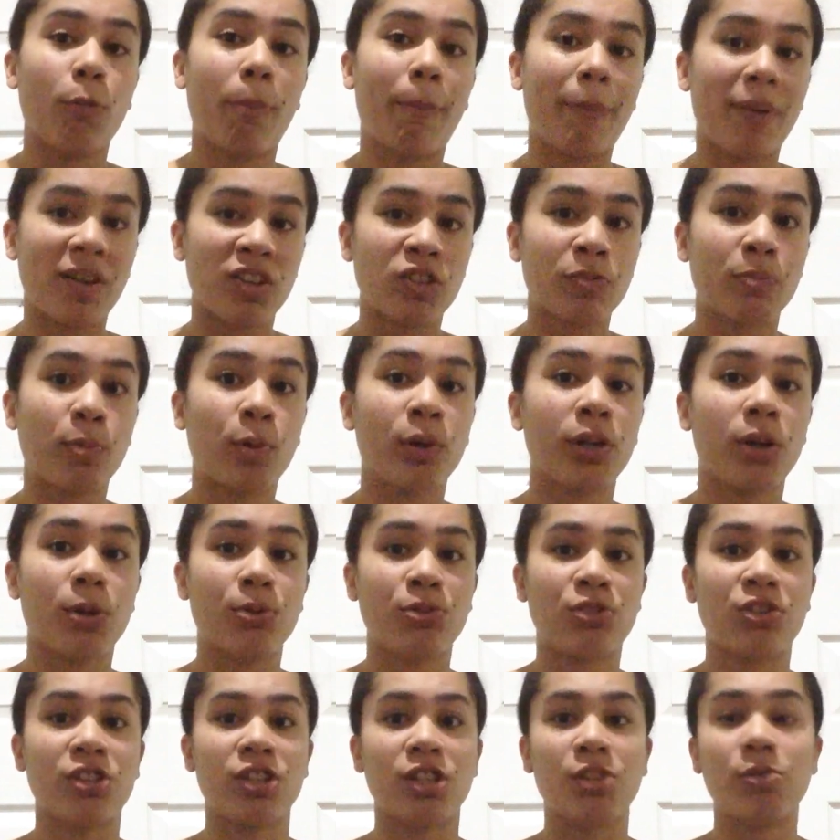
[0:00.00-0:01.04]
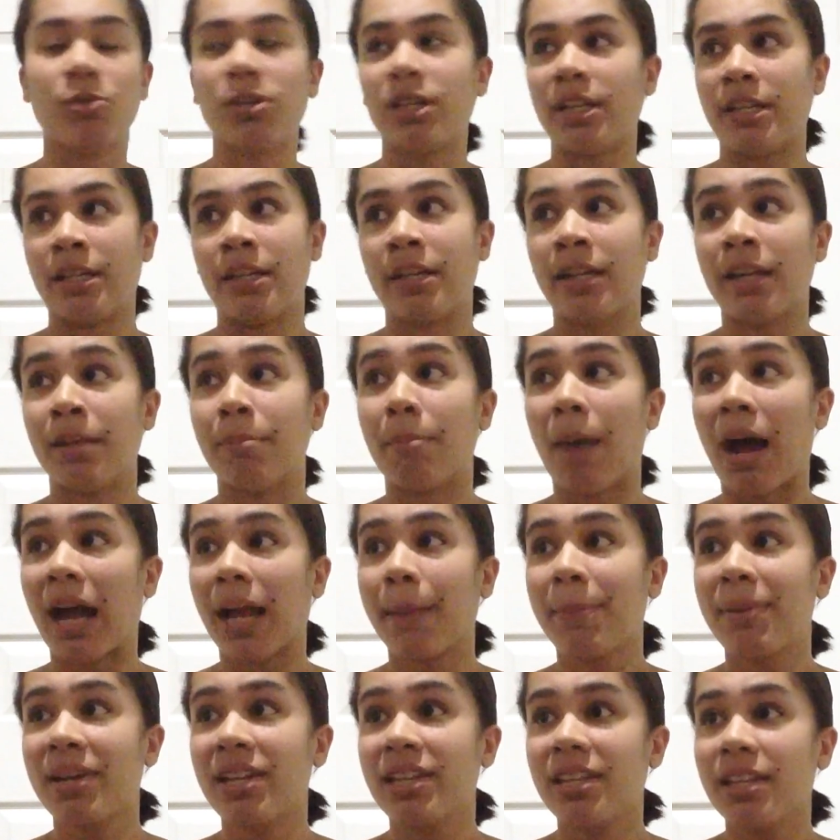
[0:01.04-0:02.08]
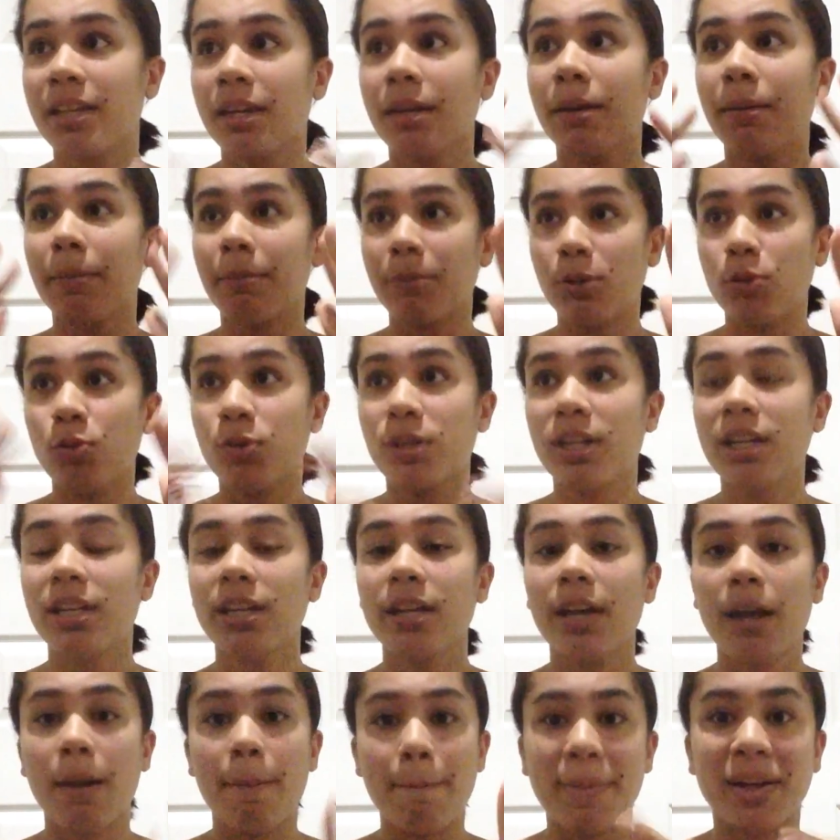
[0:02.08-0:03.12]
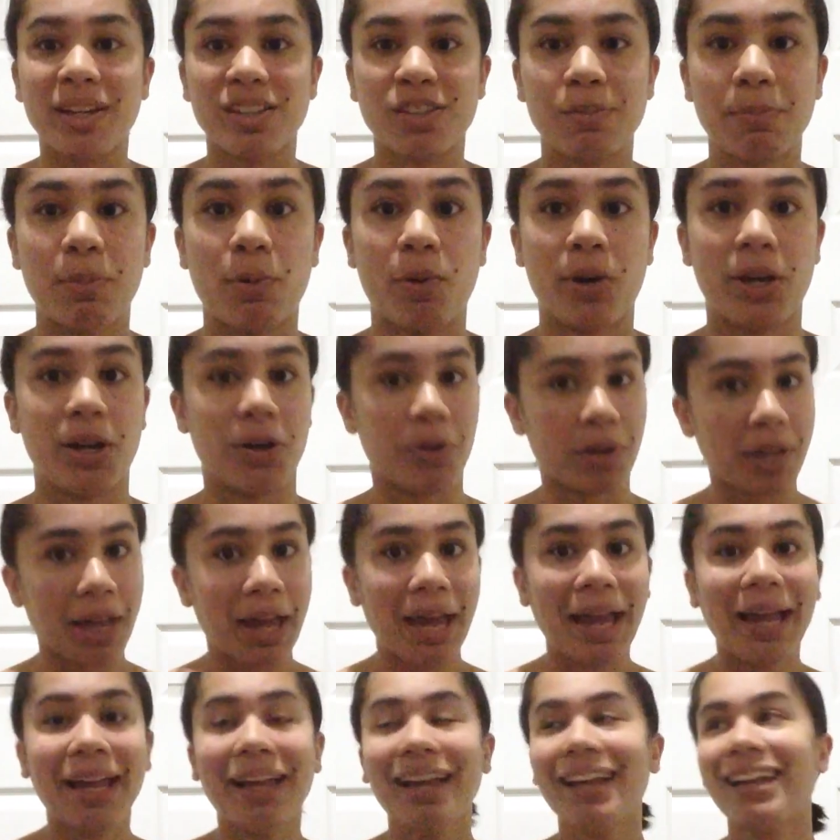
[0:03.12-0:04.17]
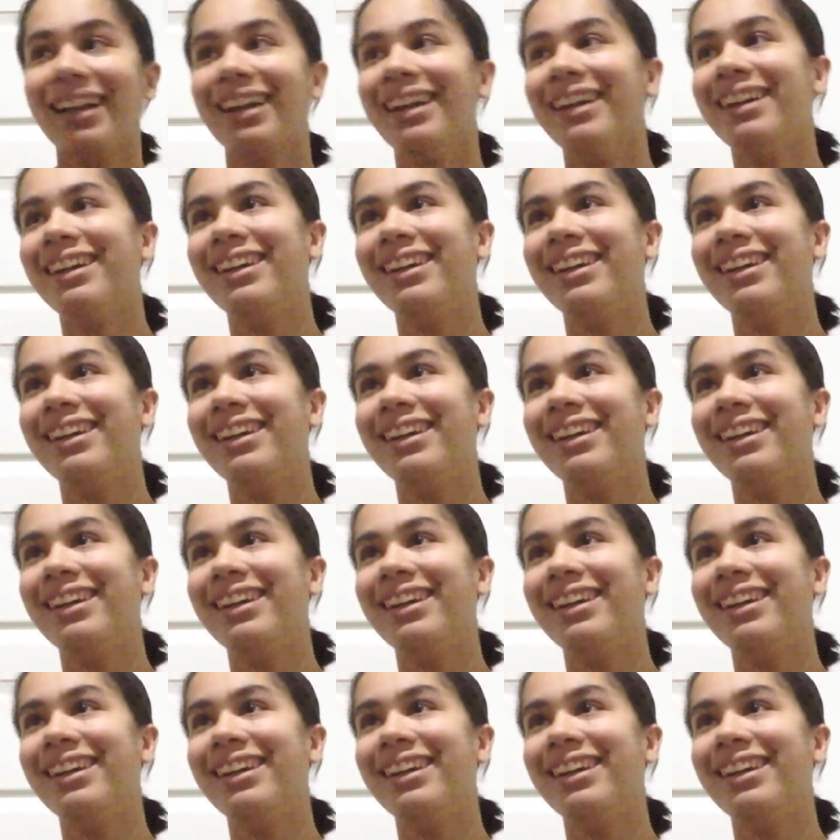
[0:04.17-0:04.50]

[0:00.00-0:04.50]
Best boy goes to Yukki. In my opinion, Yukki, best boy, okay?